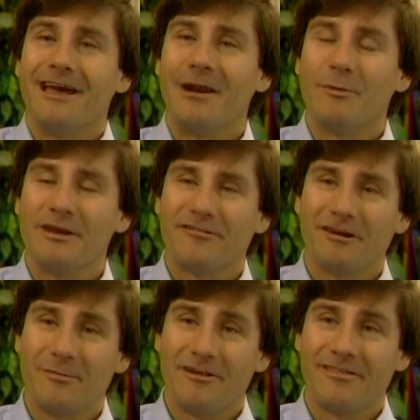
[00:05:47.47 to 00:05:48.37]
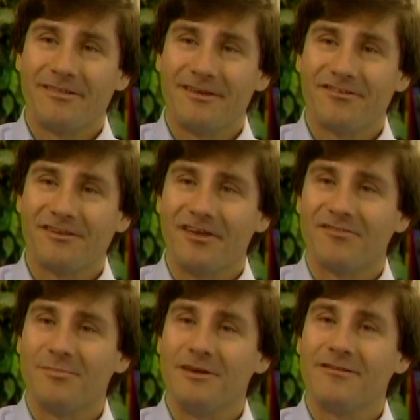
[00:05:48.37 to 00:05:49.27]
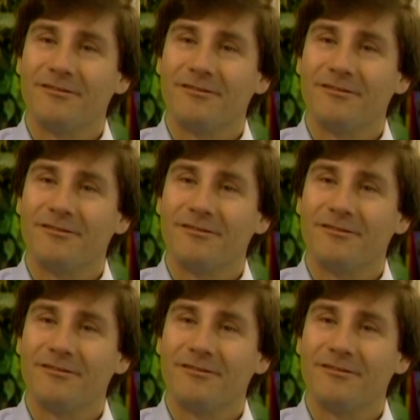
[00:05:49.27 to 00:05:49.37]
And we interpreted this as being